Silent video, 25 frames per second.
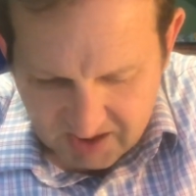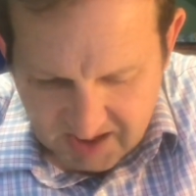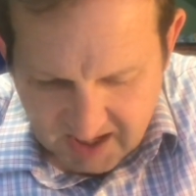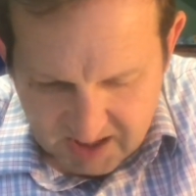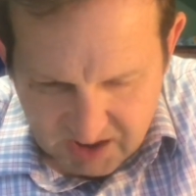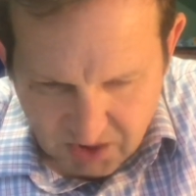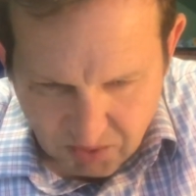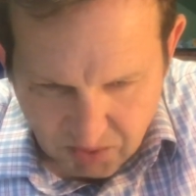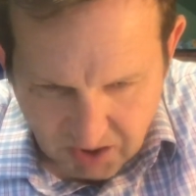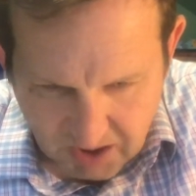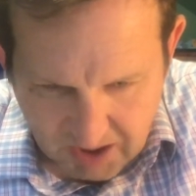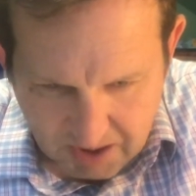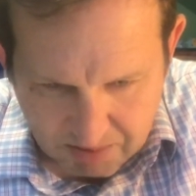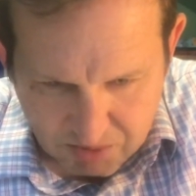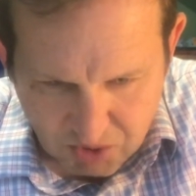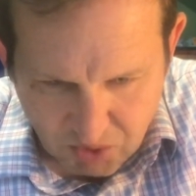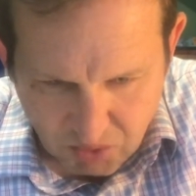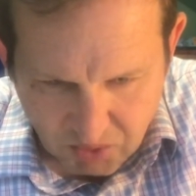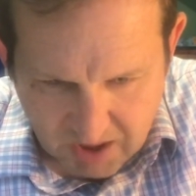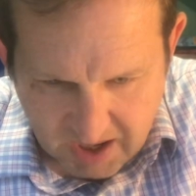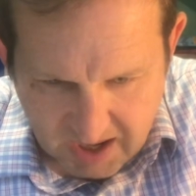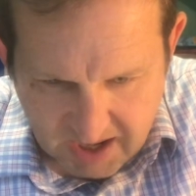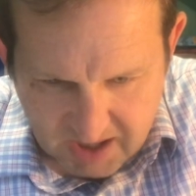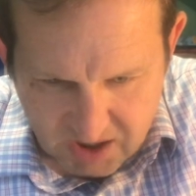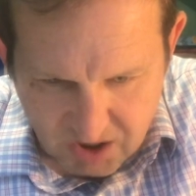that when it comes to
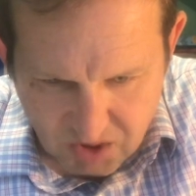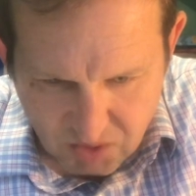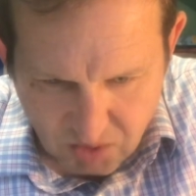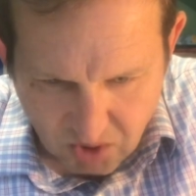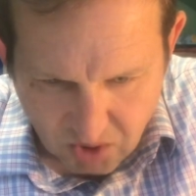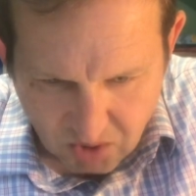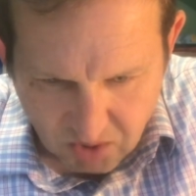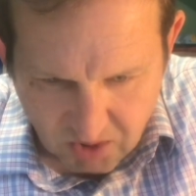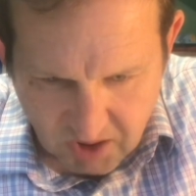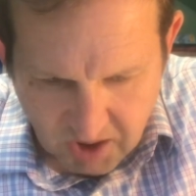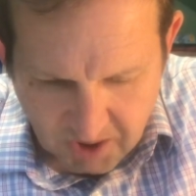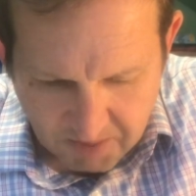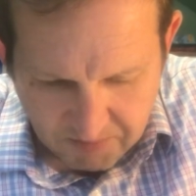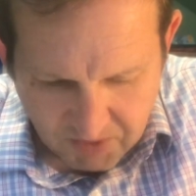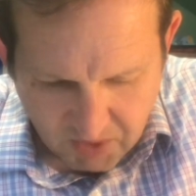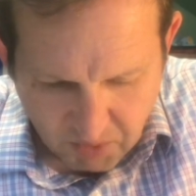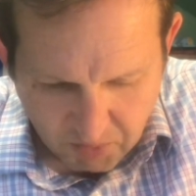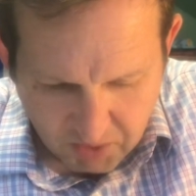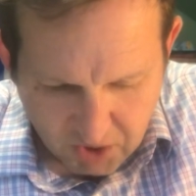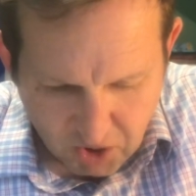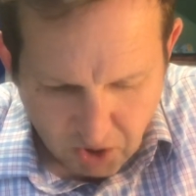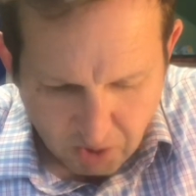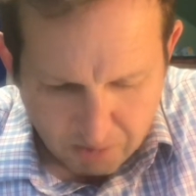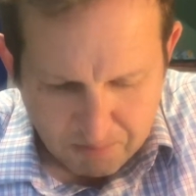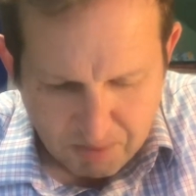an Esrog, that we
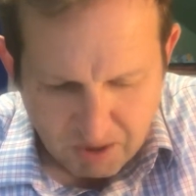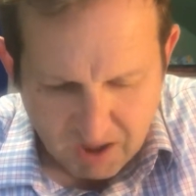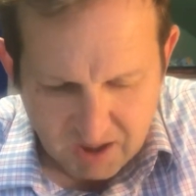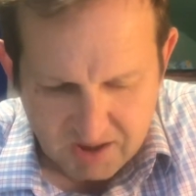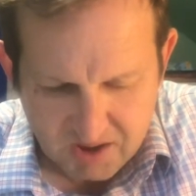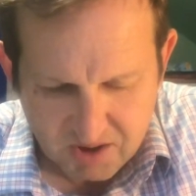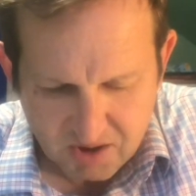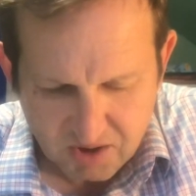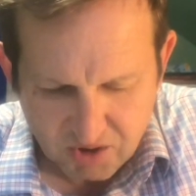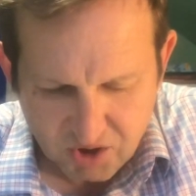go buster